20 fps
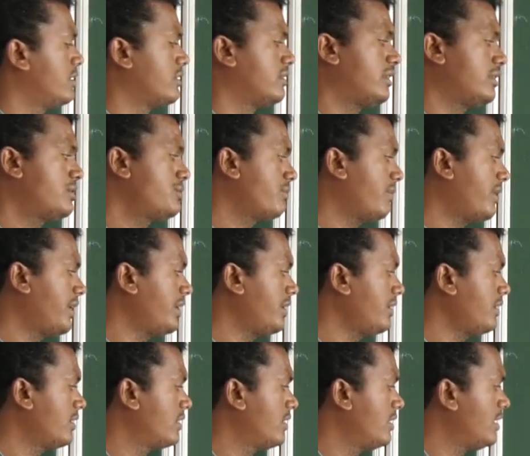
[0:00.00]
That's
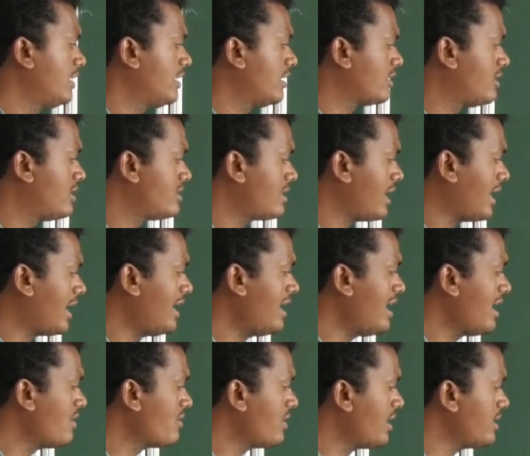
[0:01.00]
why the second
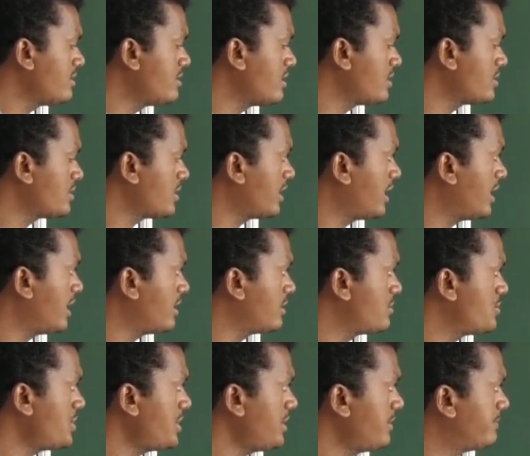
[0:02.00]
ionization
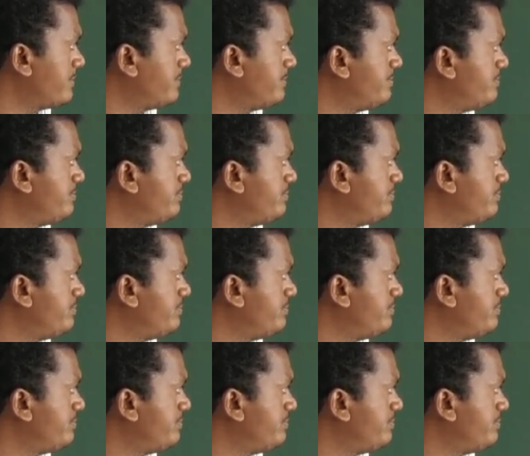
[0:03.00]
energy